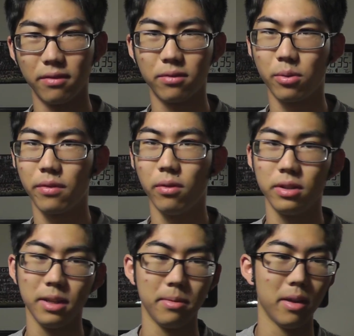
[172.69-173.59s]
24
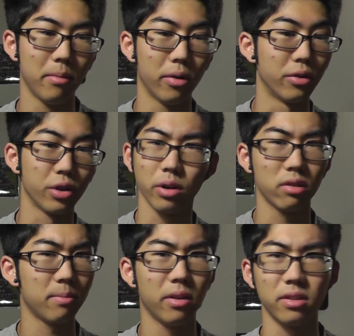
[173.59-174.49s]
TPA motor, trigger
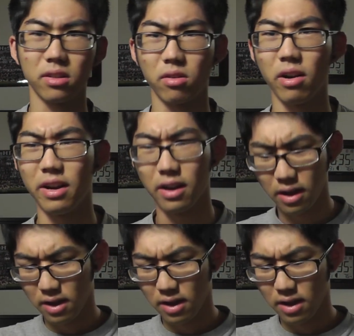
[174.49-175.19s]
response is great.